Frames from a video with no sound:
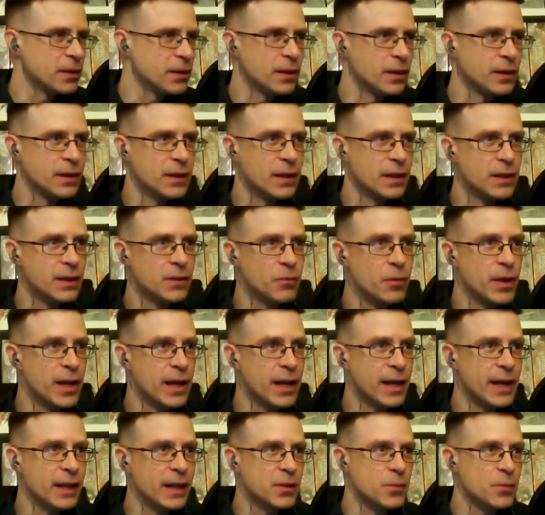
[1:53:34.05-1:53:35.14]
We need
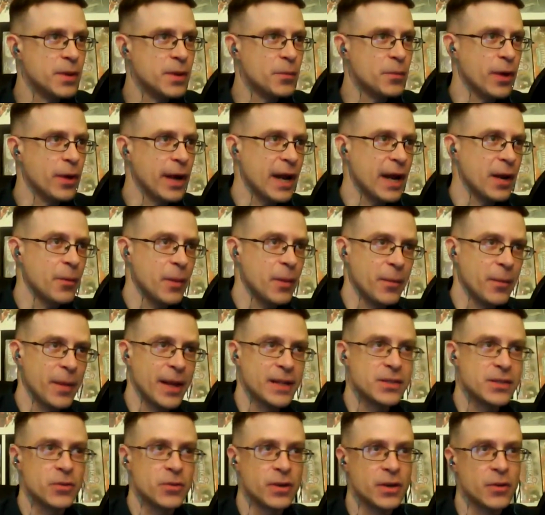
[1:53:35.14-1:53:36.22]
to get the people at Anime
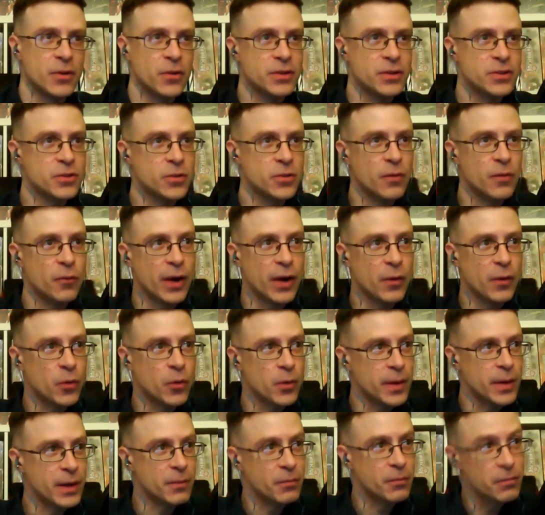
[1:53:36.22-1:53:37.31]
Matsuri to invite
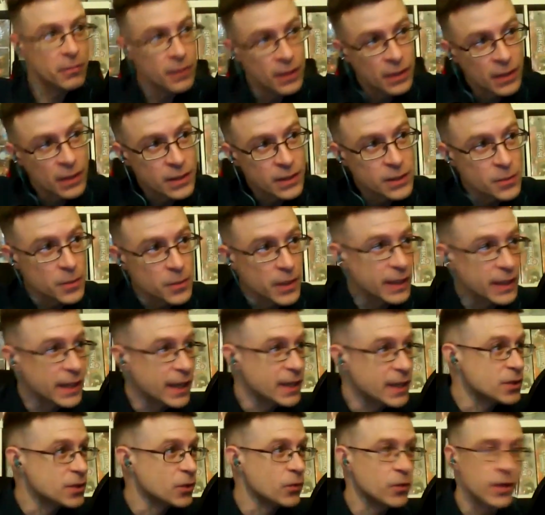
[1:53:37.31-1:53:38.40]
Reuben to be a
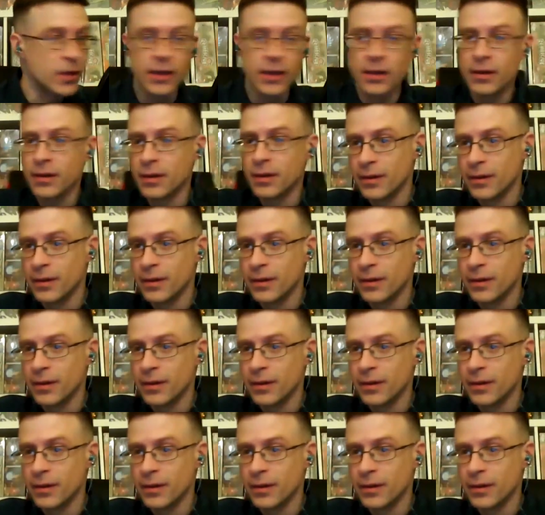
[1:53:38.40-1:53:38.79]
guest over there.